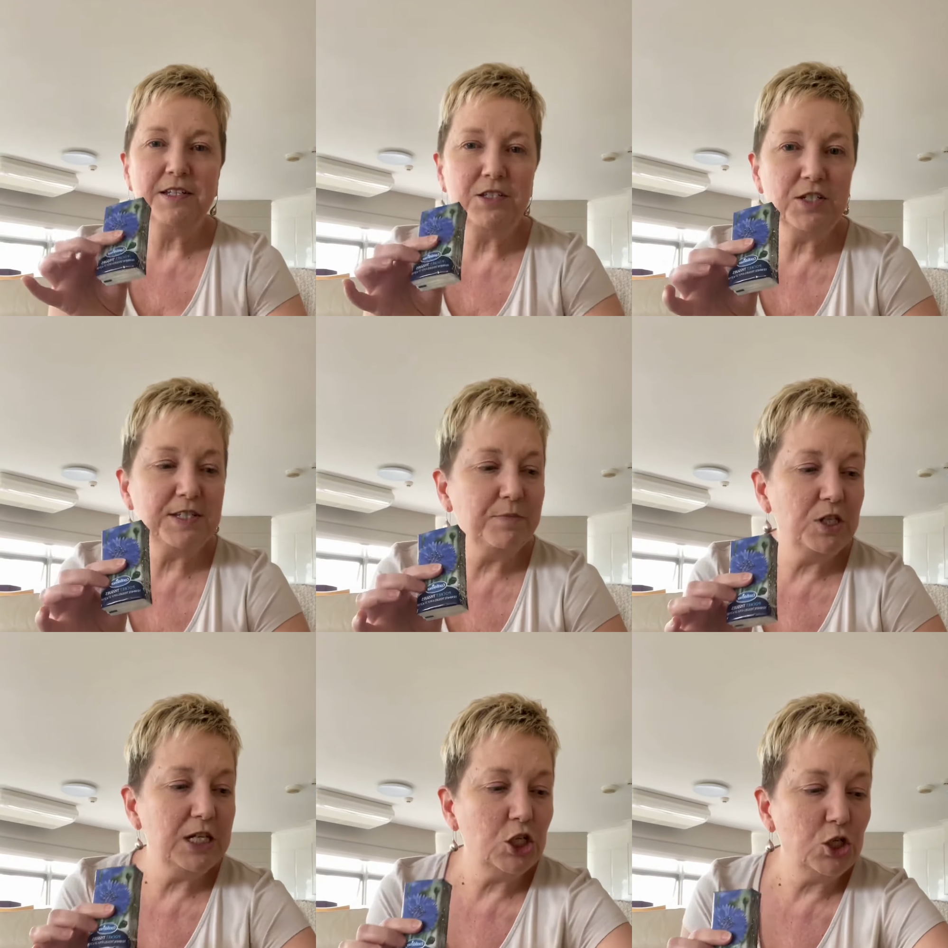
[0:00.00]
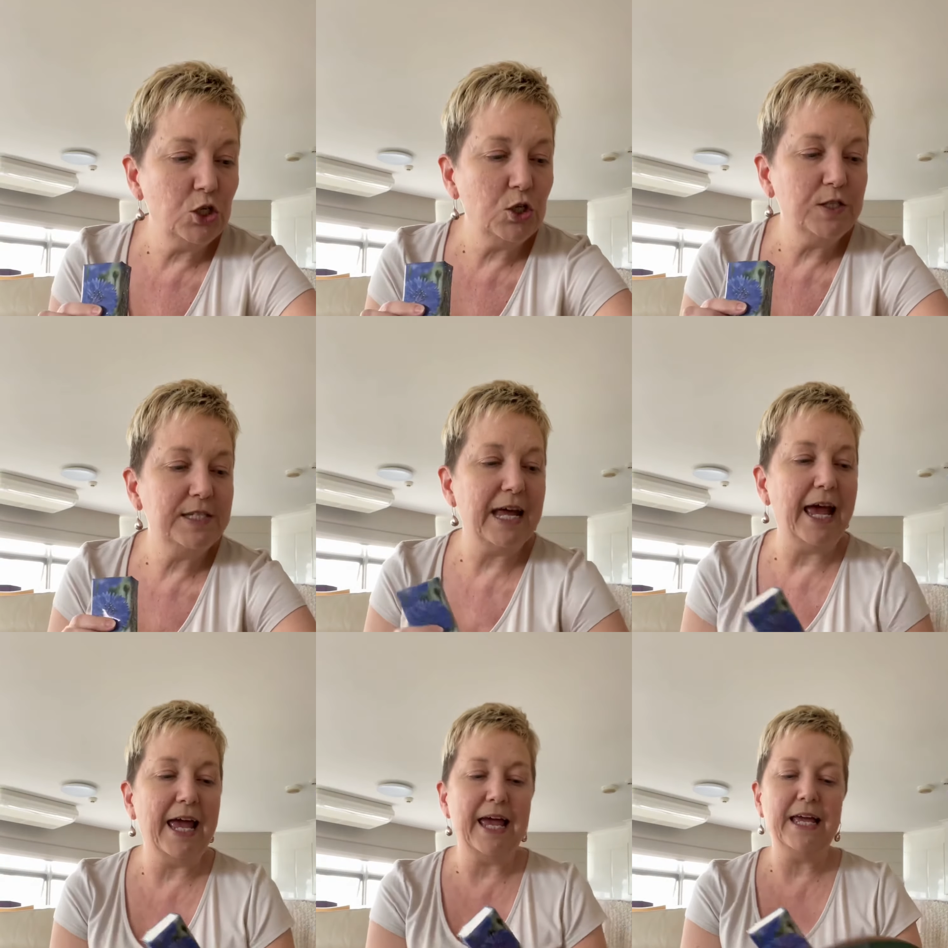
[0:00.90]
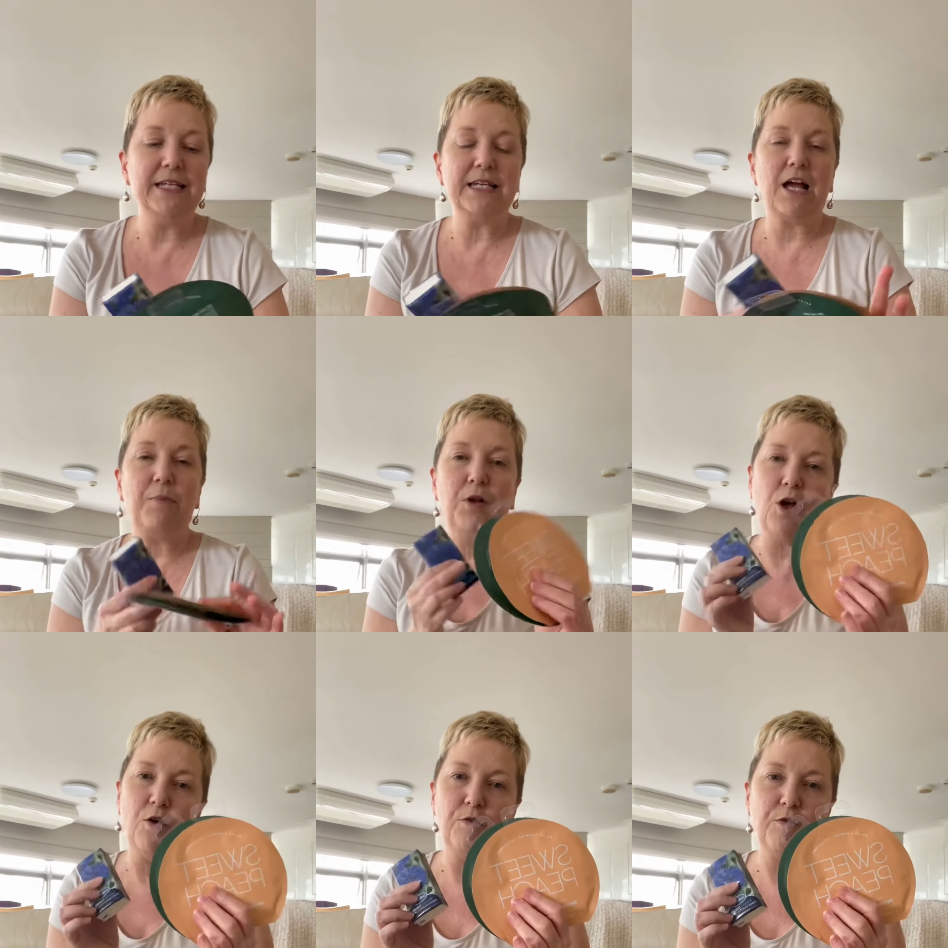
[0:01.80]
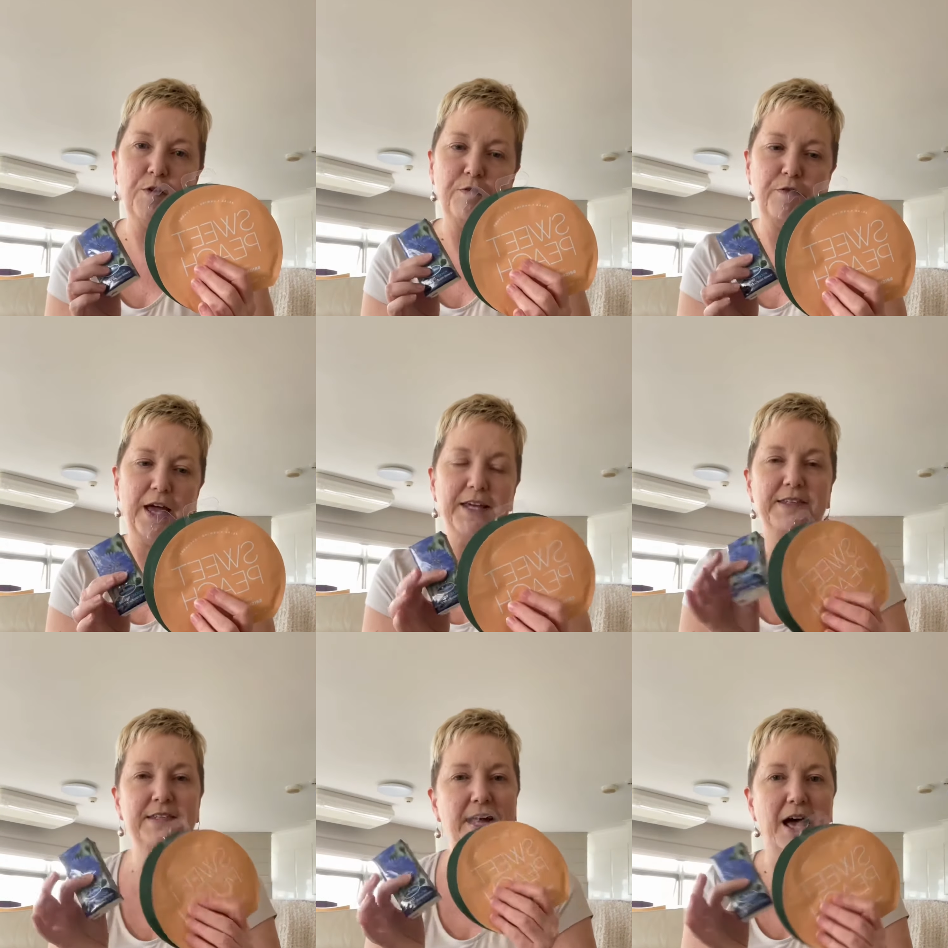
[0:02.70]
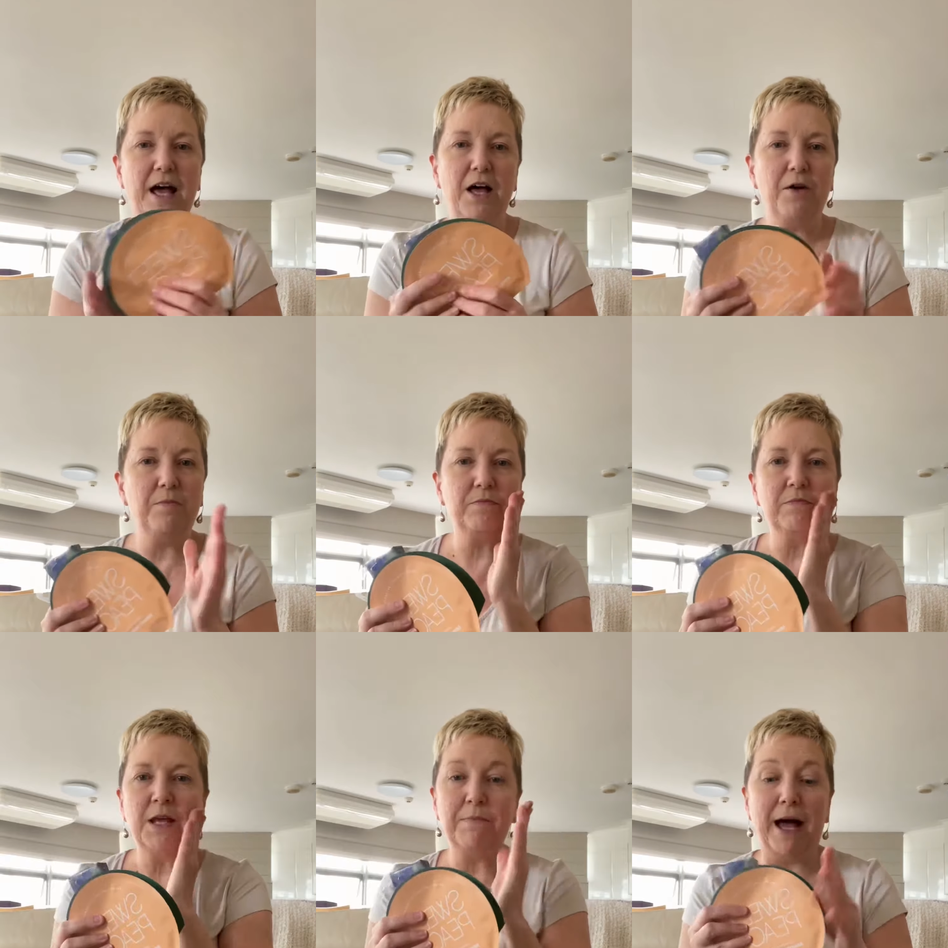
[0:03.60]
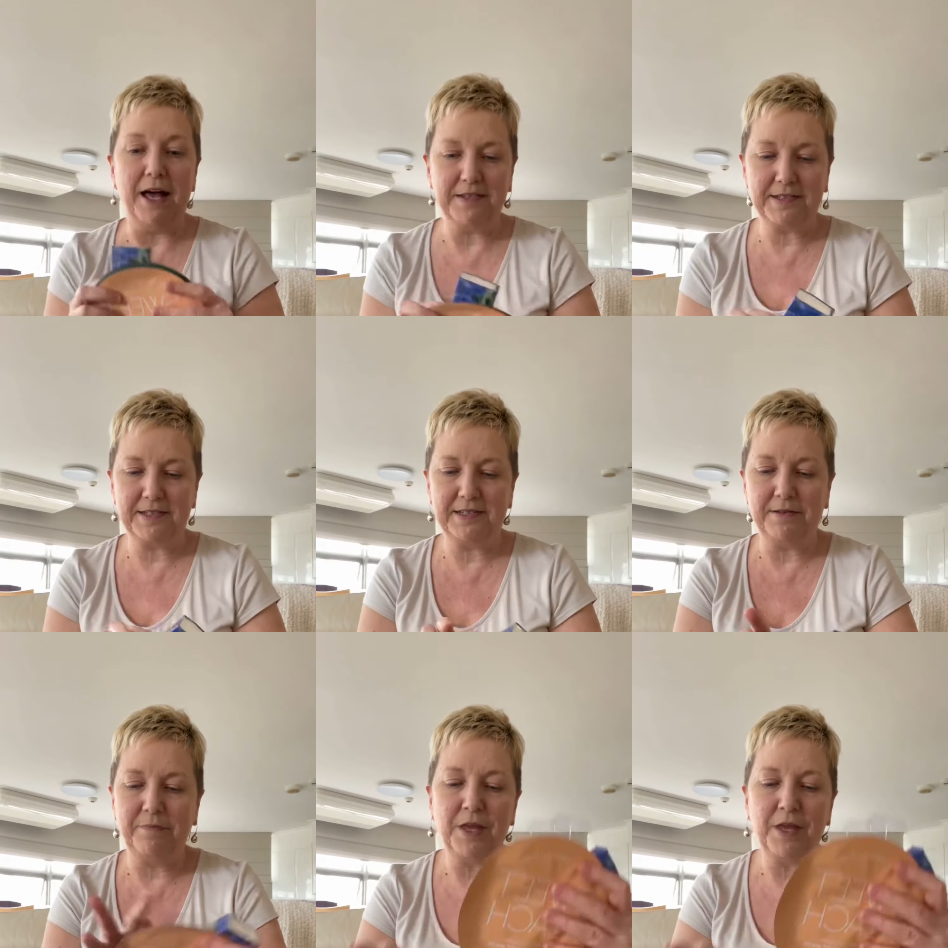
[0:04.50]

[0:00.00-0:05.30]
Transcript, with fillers: just some tissues and a couple of face um, masks.